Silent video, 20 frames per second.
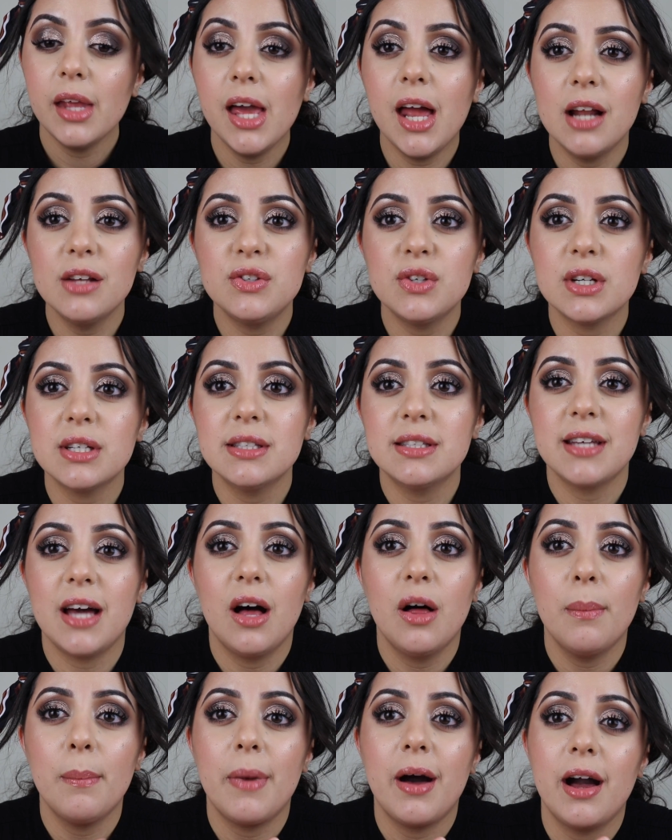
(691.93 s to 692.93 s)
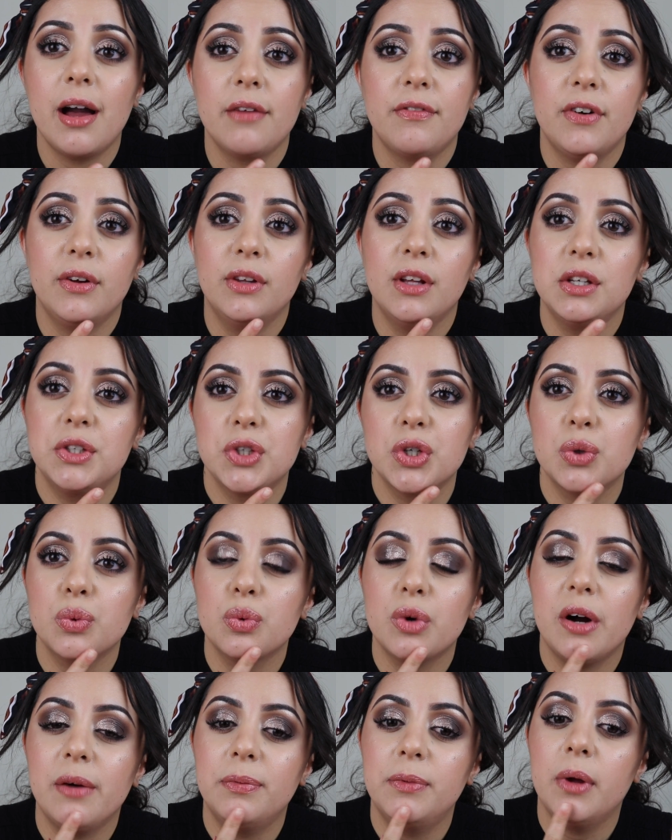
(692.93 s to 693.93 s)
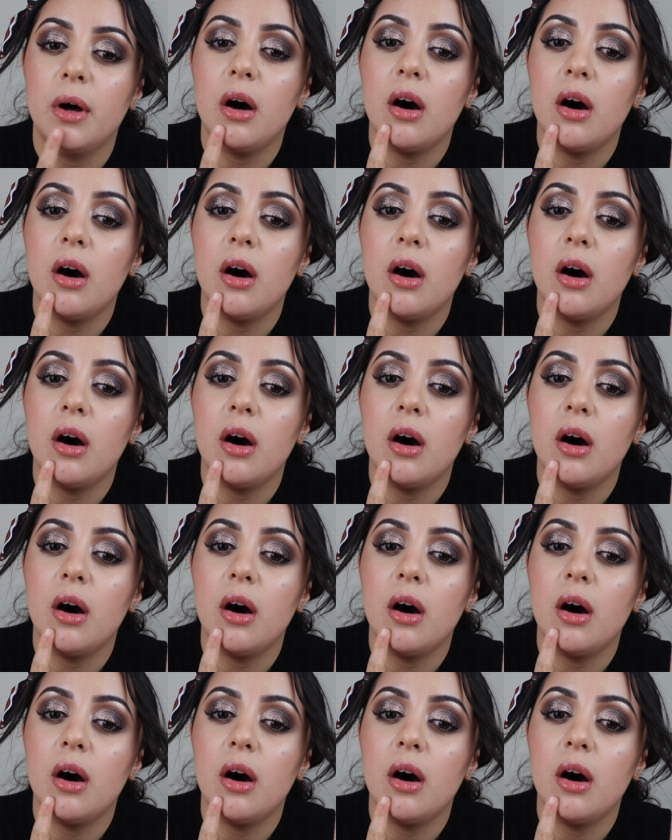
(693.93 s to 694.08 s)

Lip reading: And as you can tell, my foundation rubbed